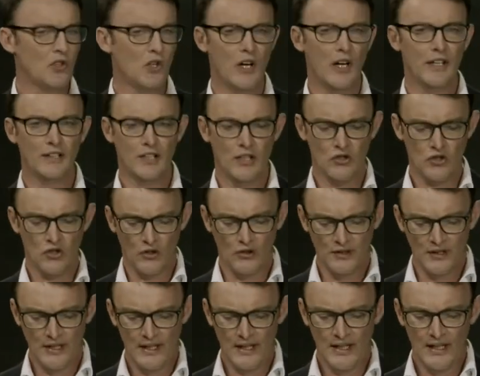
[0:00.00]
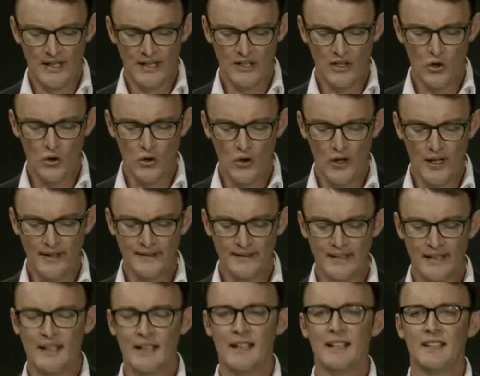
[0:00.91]
So the
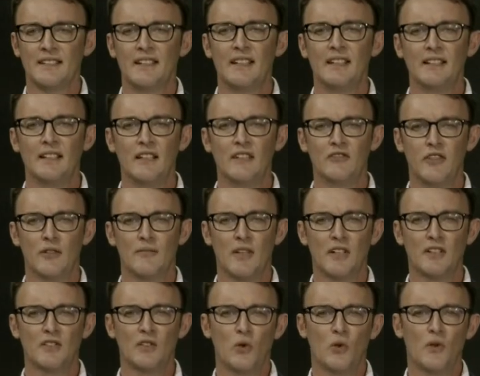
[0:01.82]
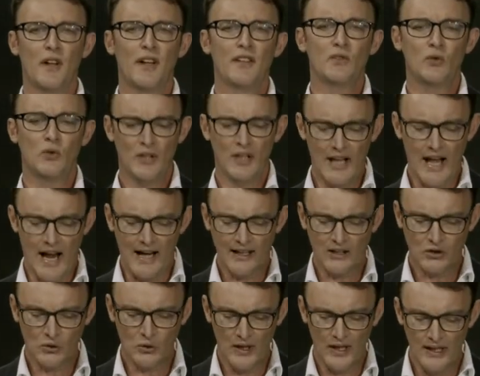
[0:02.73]
decision on where to spend
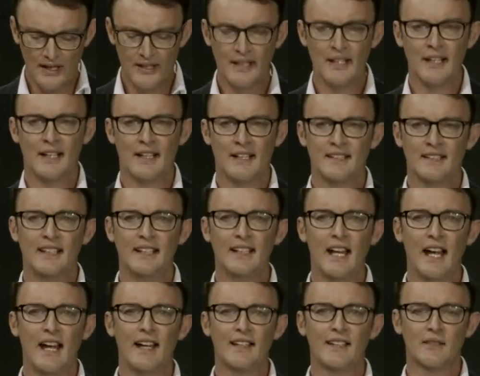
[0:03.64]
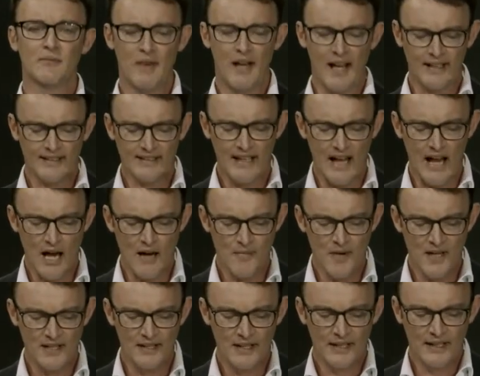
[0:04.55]
one's vacation,
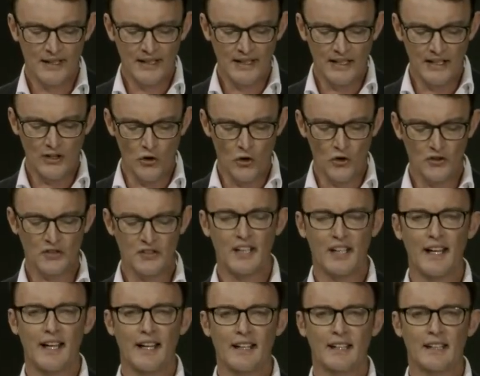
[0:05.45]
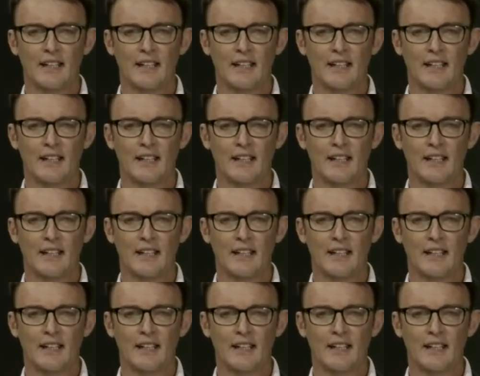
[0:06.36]
here are the